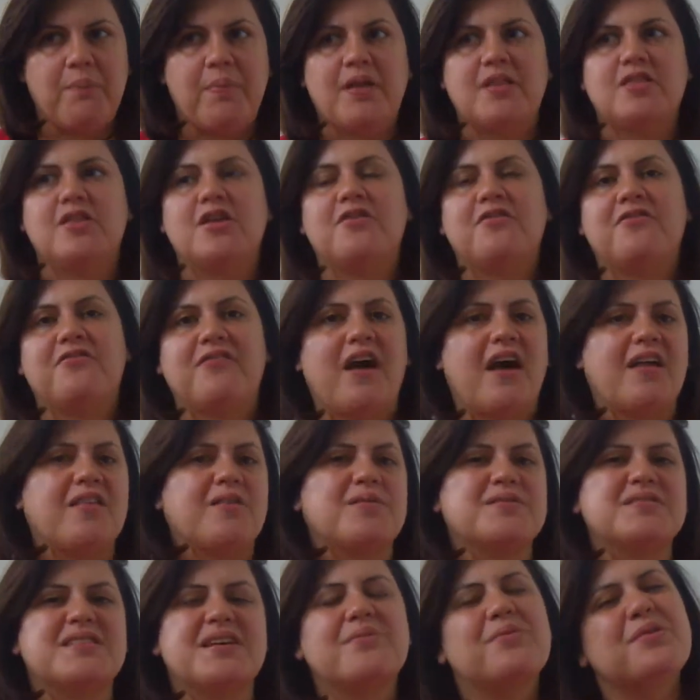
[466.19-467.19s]
But their father
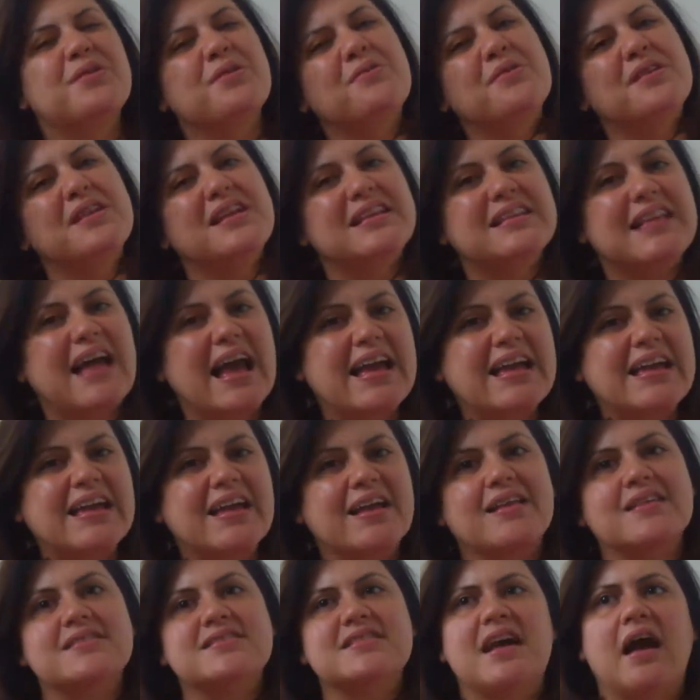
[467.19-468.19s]
was like, we don't really like
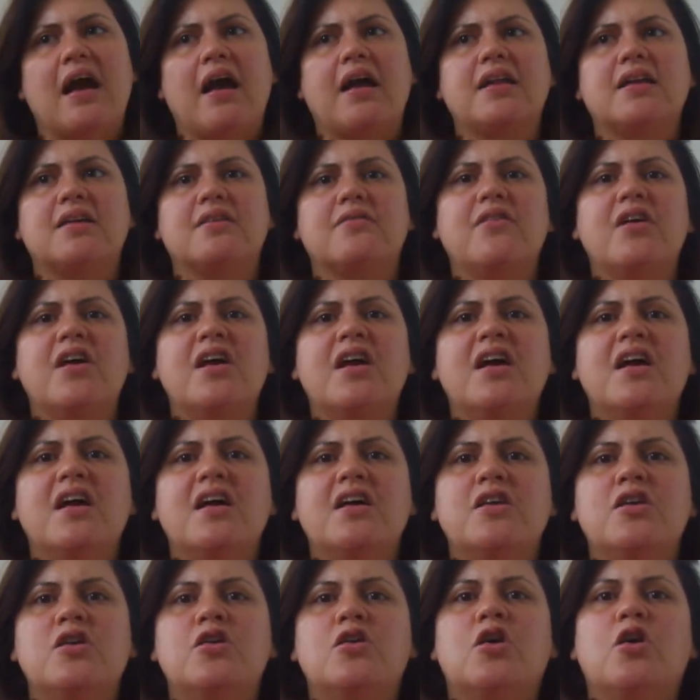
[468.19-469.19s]
it. It's kind of,
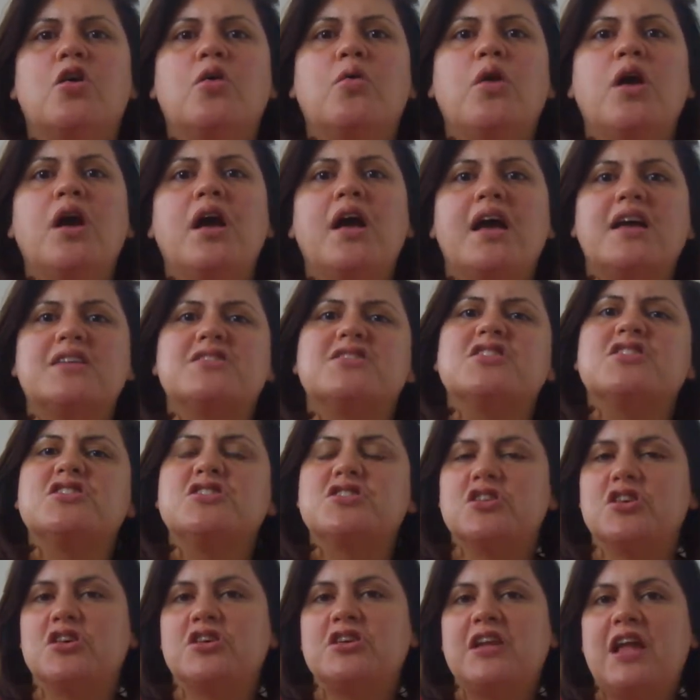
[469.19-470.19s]
you know, it's a
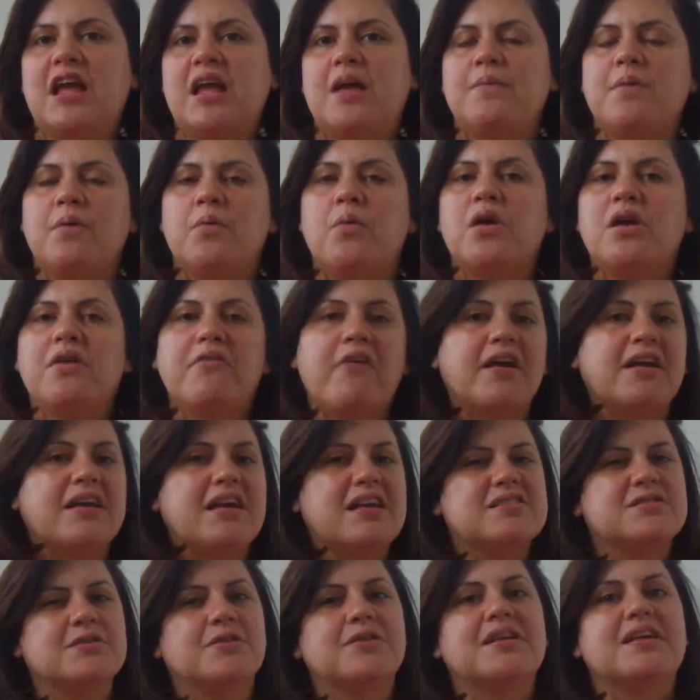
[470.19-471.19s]
surname, and one of our
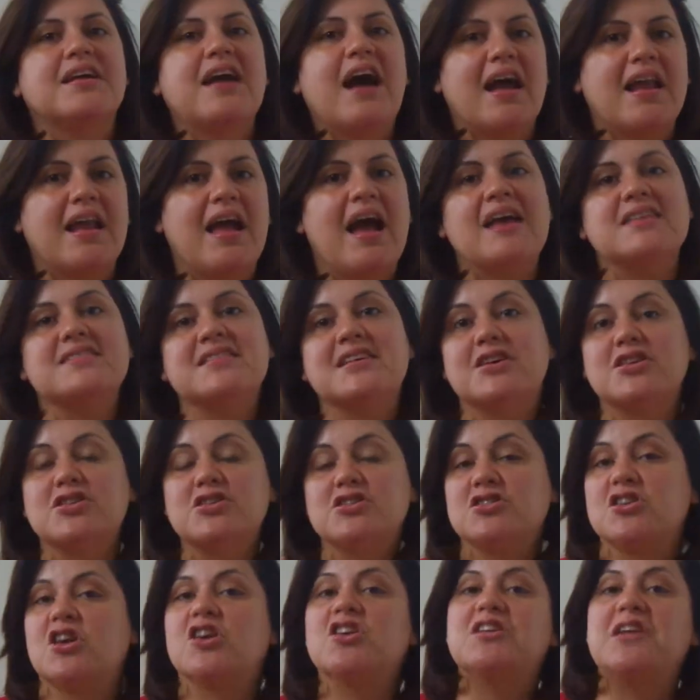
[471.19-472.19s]
kids already kind of has like a
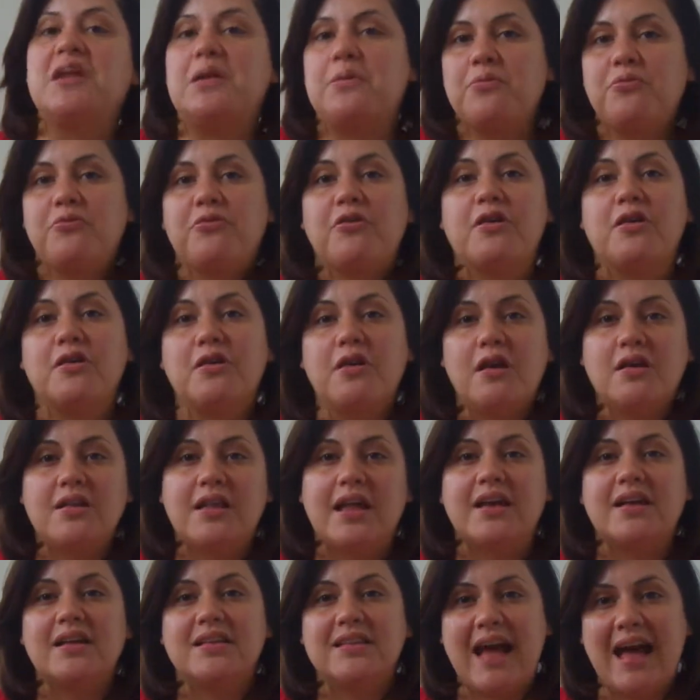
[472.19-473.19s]
surname for,
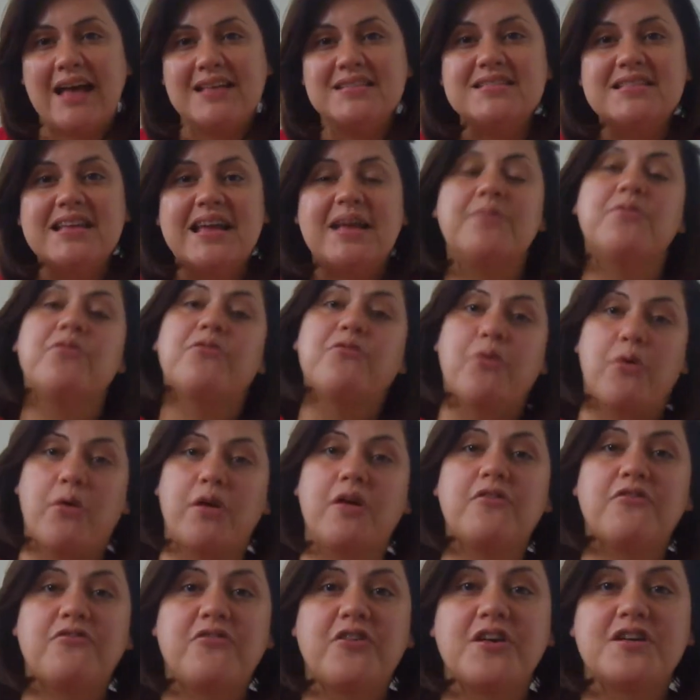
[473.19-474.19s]
like, a last name
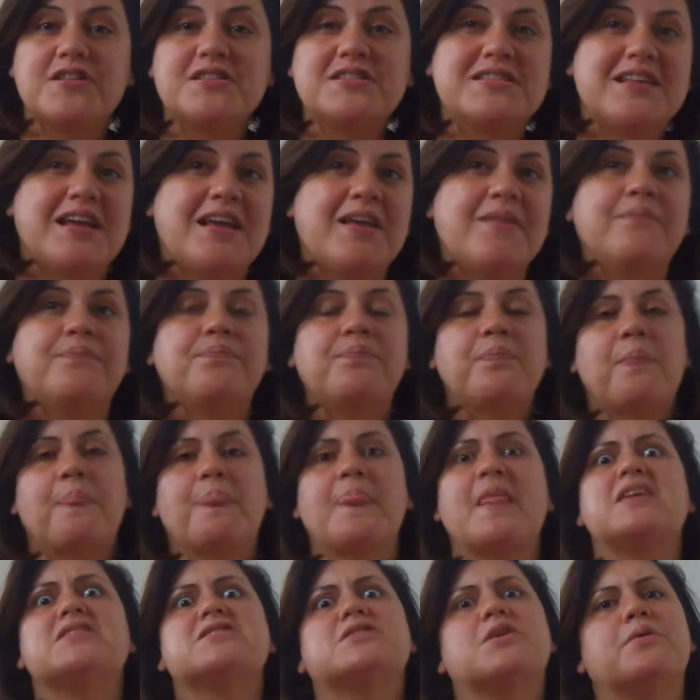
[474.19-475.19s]
for a first name.
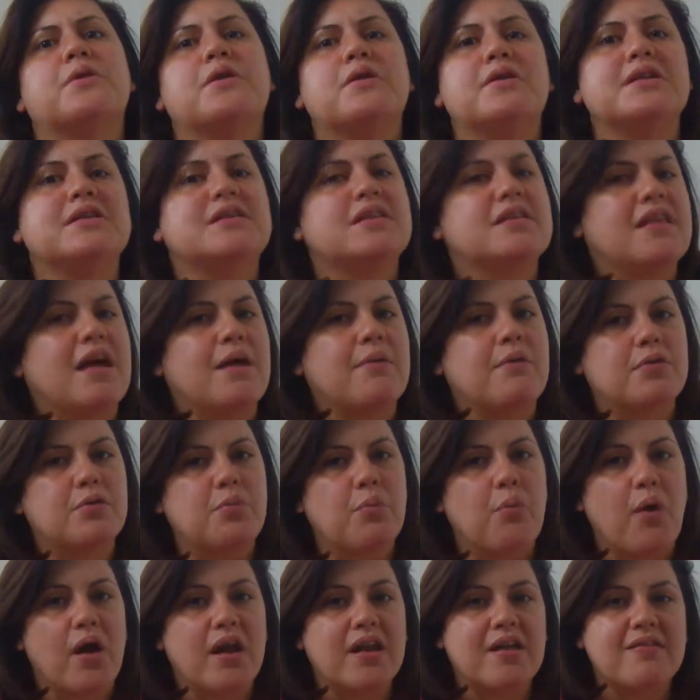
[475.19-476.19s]
So we already did that with
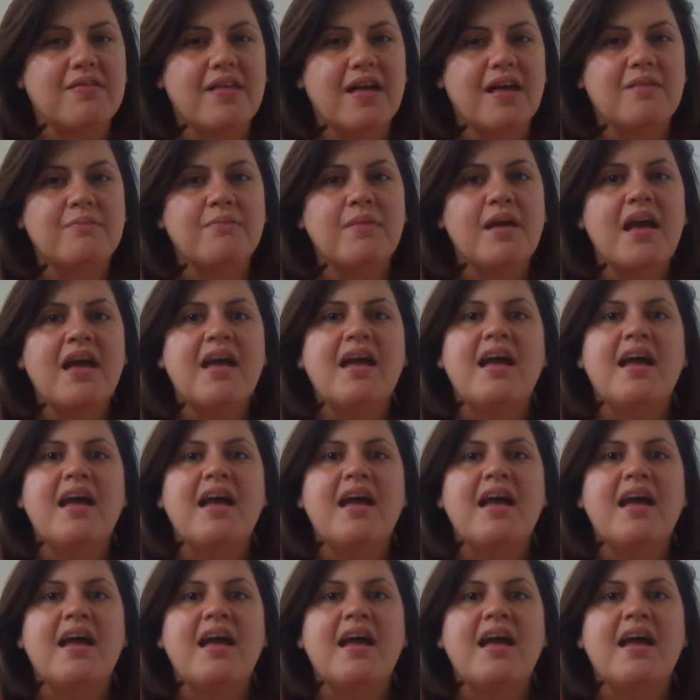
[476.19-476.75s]
one of them.